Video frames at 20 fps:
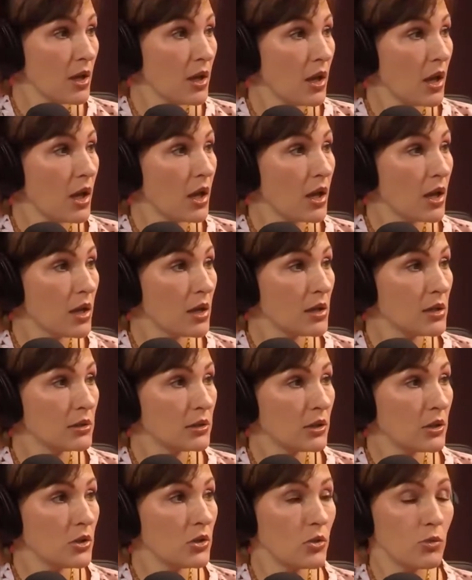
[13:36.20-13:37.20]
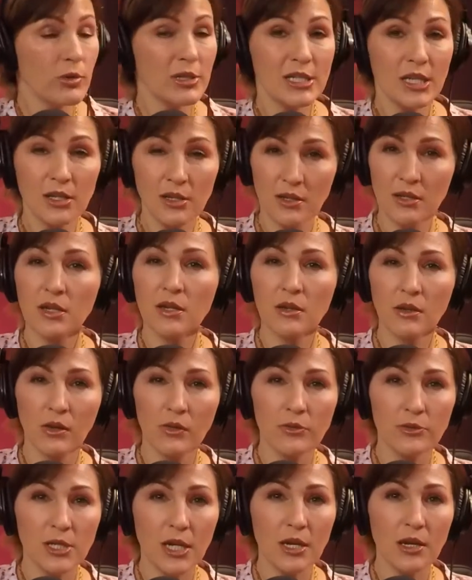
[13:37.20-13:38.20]
And, we tend to think
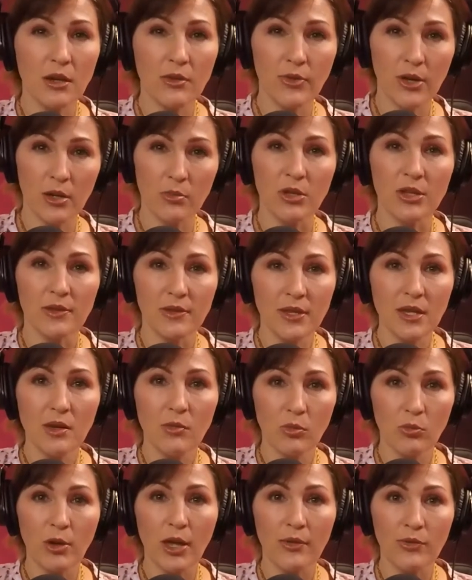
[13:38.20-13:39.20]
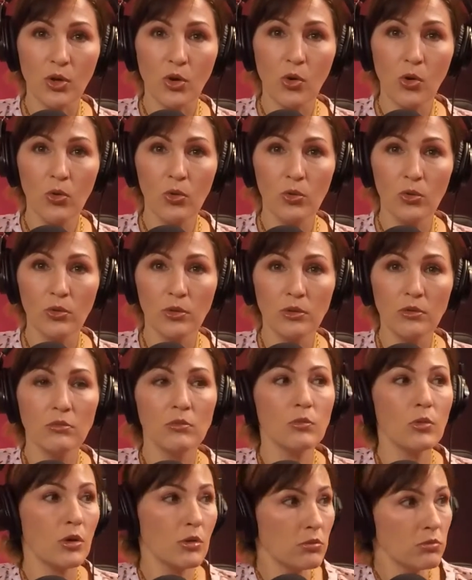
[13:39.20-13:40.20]
of taking vitamin C when we have a cold.
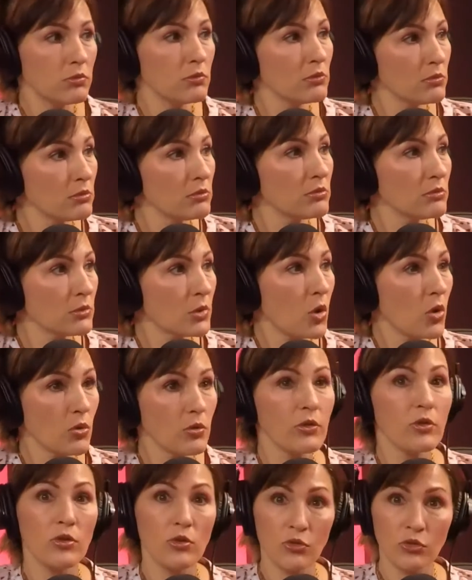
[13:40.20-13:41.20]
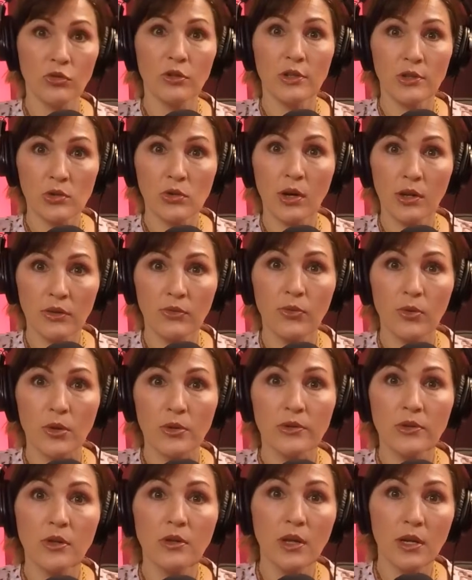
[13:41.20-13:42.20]
Well, colds are usually stressful,
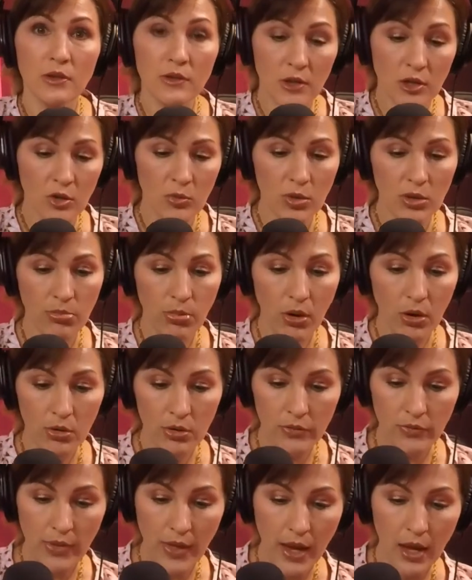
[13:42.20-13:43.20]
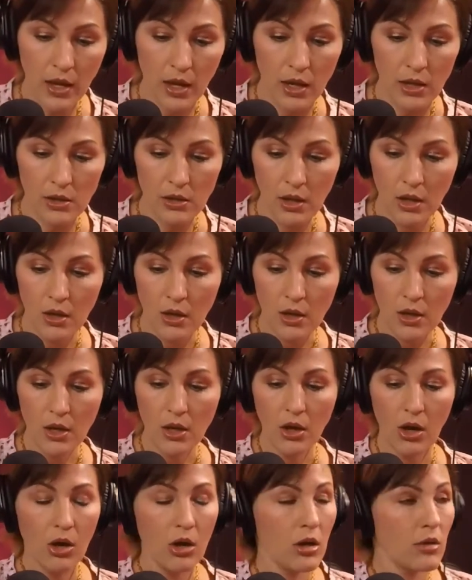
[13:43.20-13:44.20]
so that's going to be part of that.
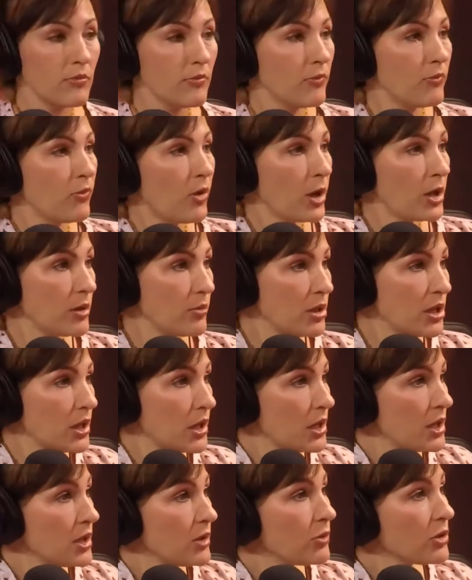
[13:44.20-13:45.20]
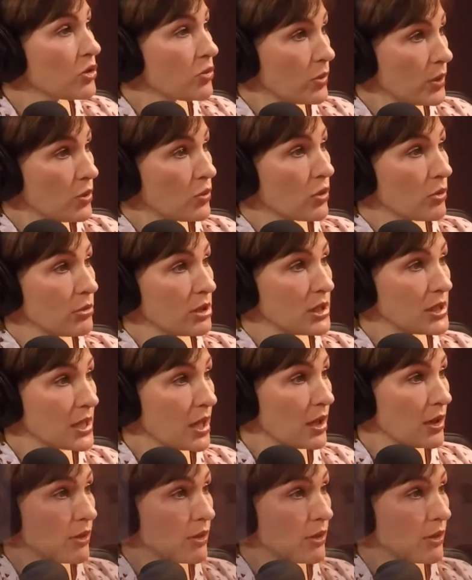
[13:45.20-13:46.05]
Vitamin E, which we normally take